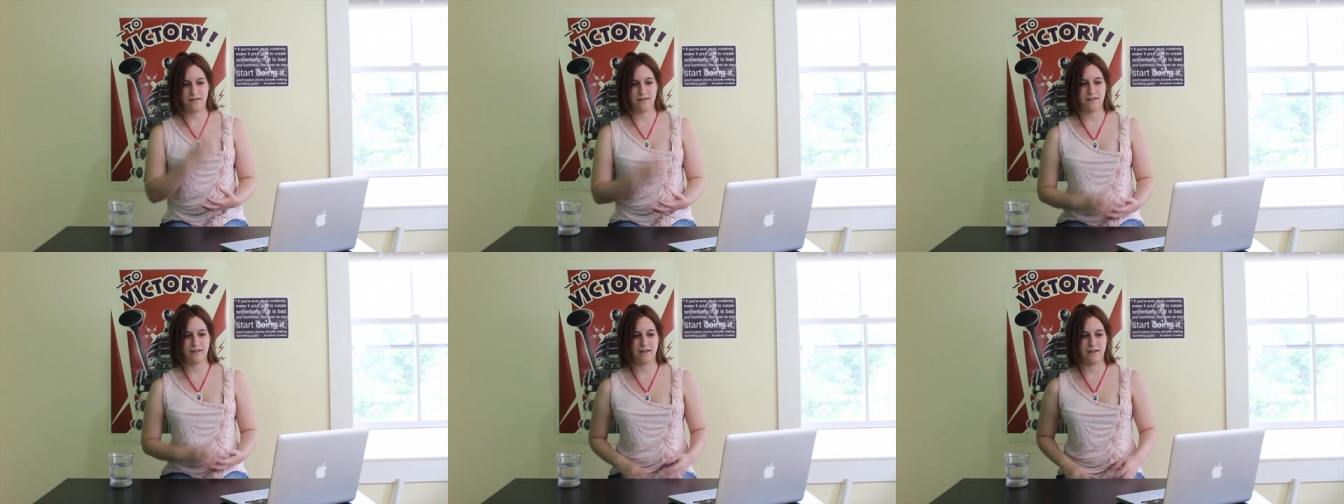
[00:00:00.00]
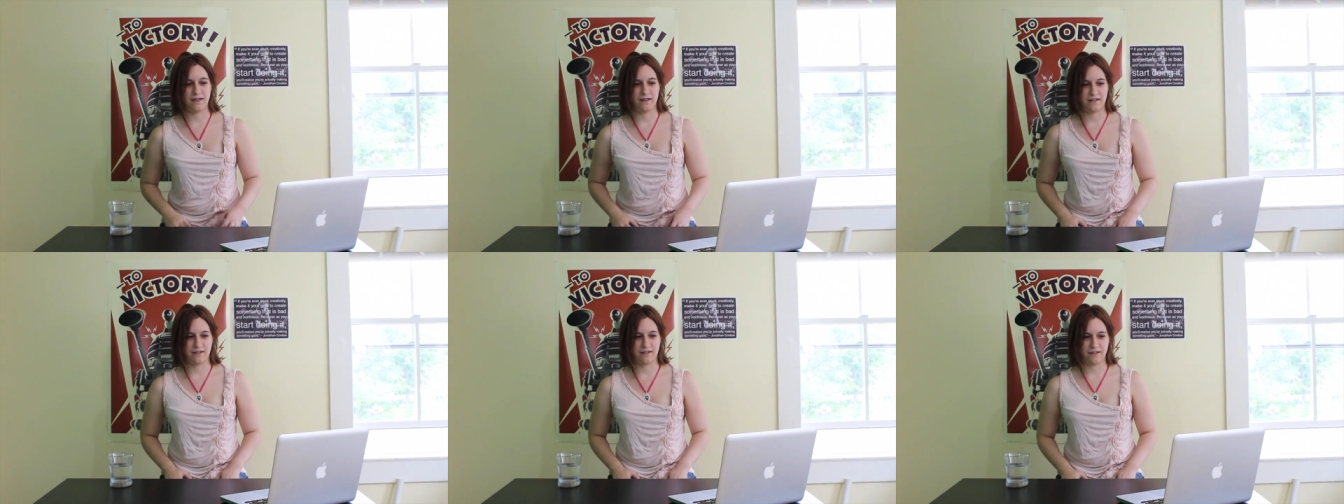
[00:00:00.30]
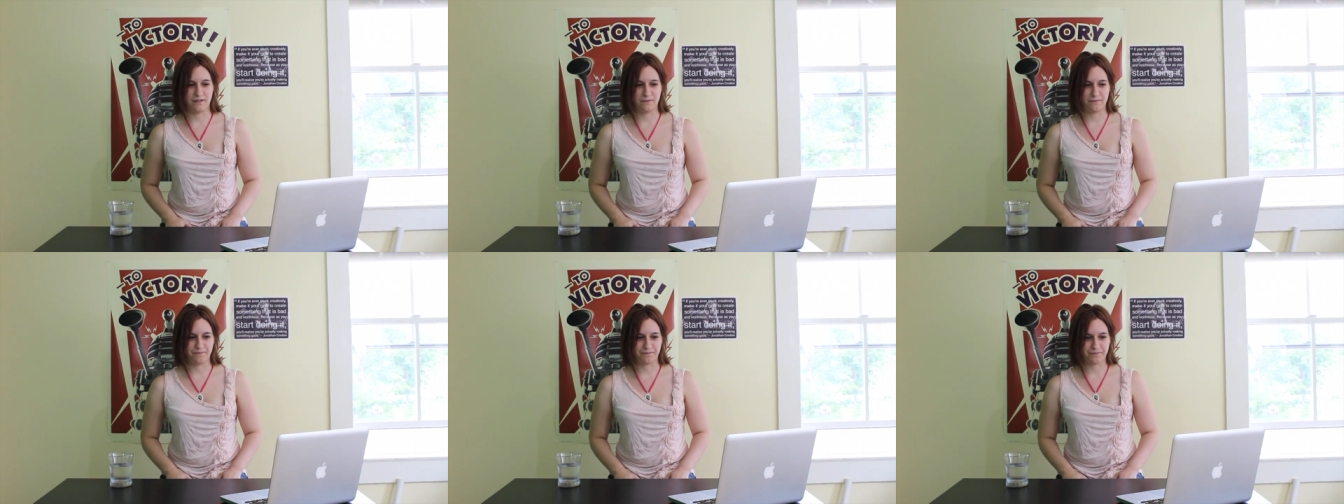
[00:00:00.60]
And
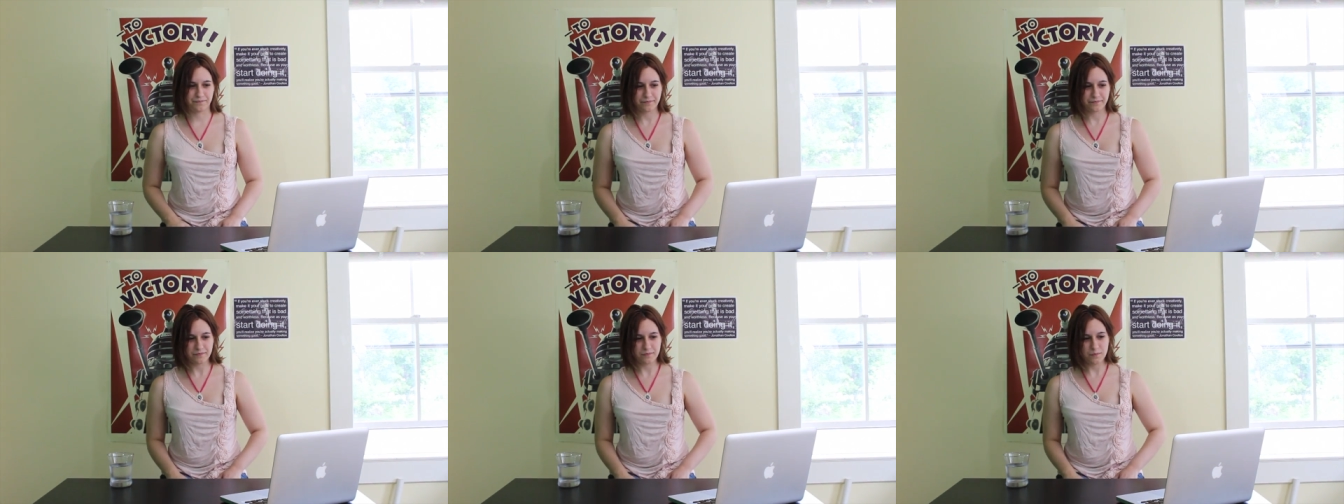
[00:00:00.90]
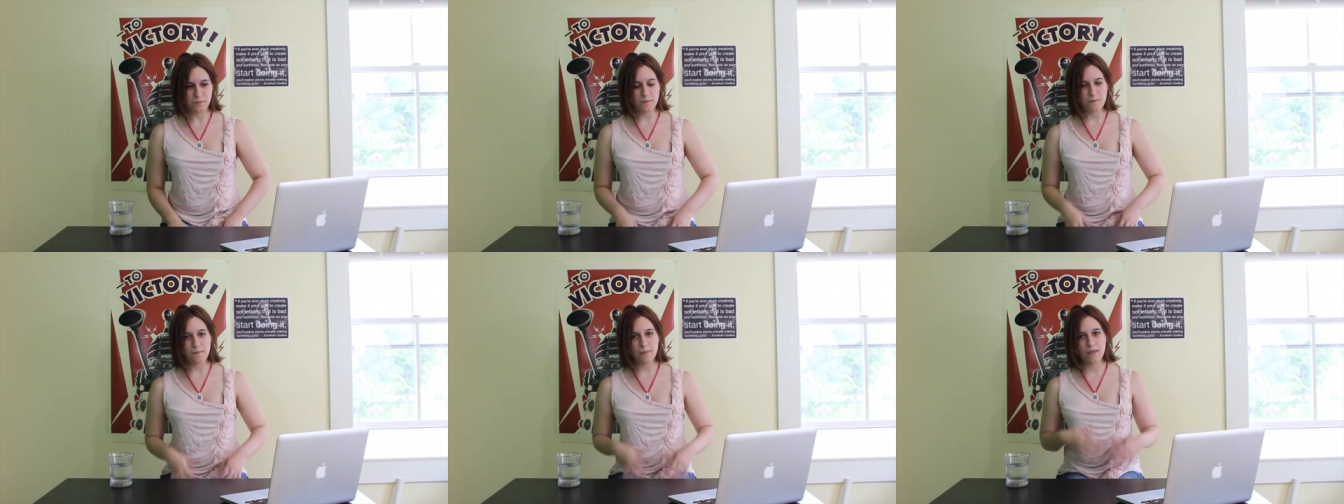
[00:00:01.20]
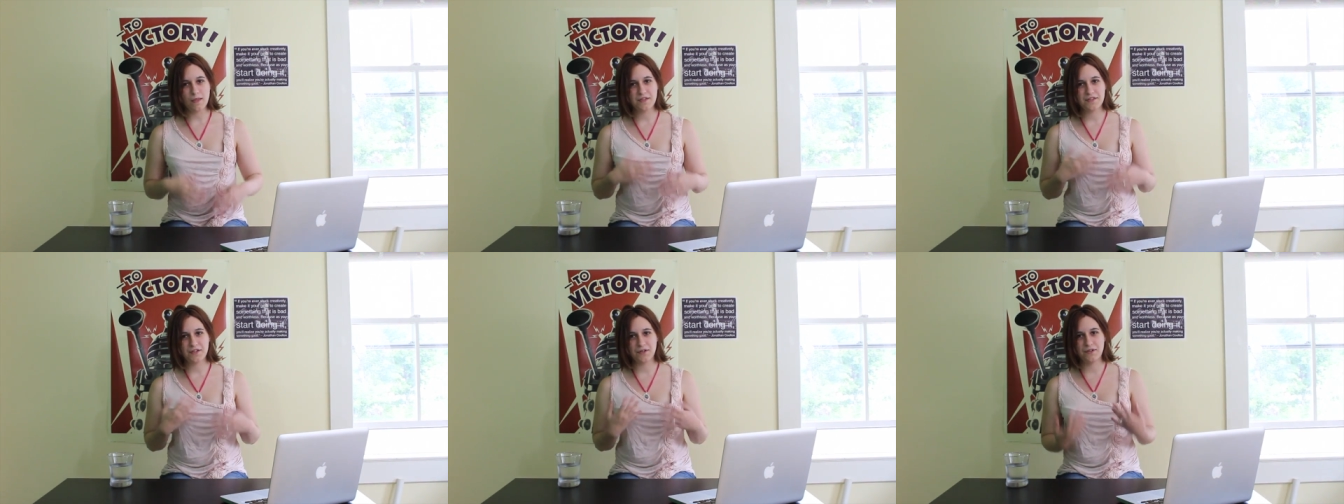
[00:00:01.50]
um,
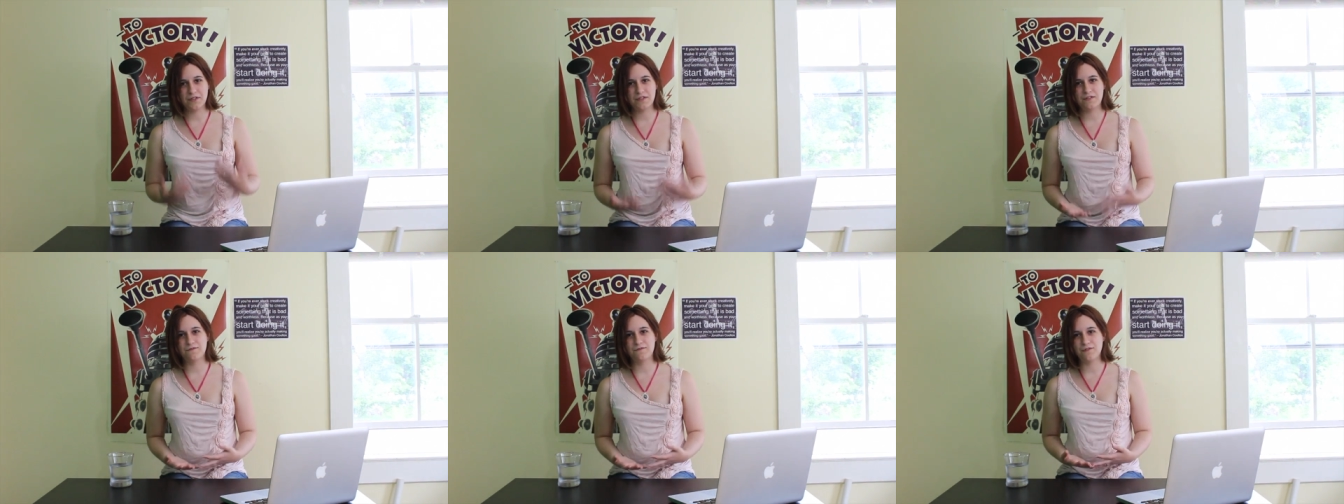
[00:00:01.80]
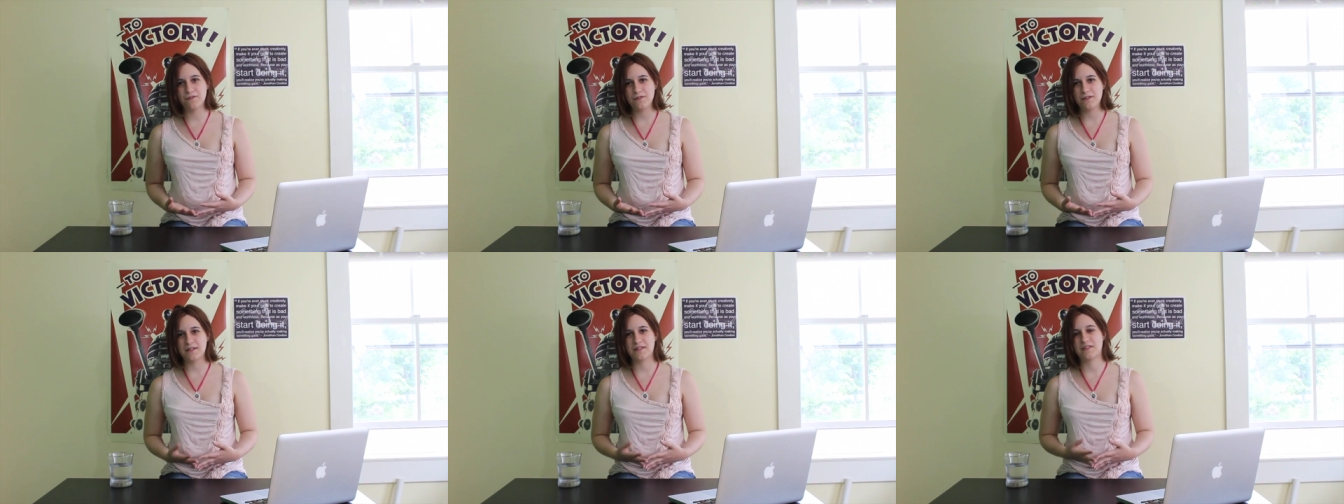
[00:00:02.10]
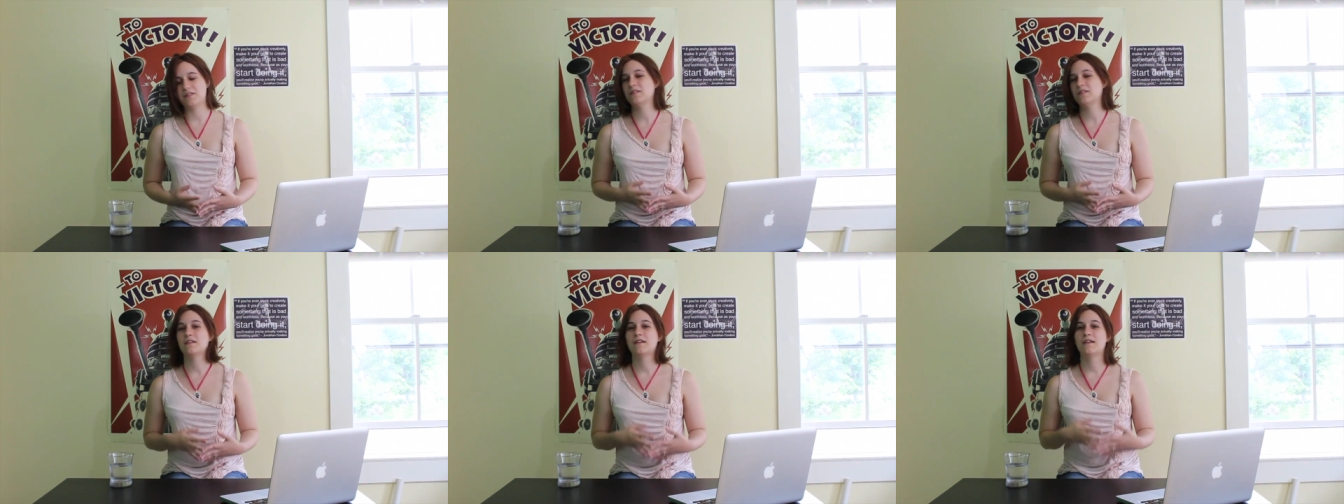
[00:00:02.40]
so his
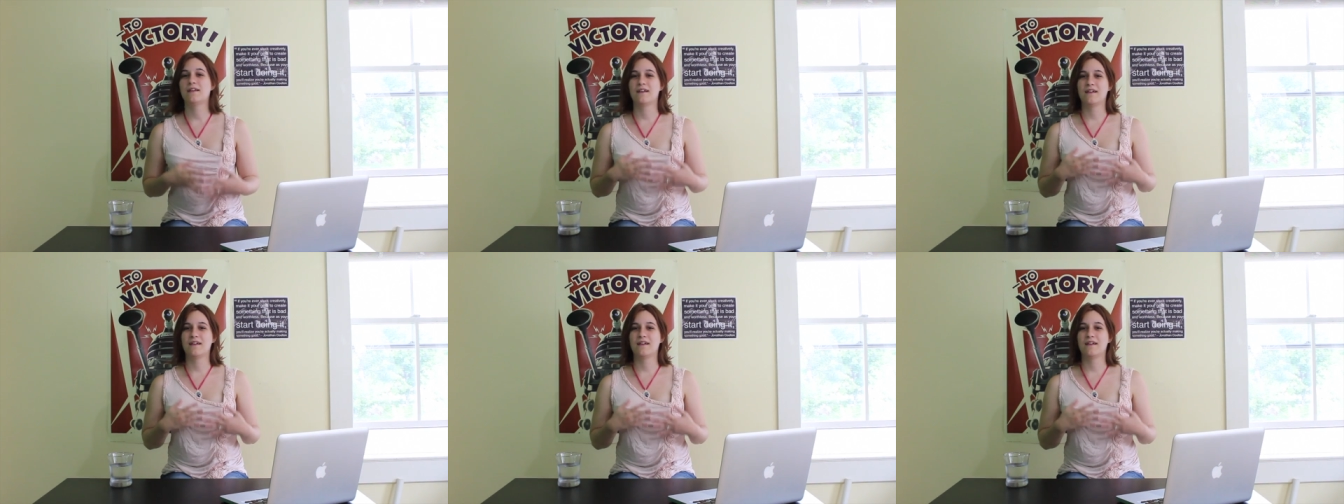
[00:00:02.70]
voice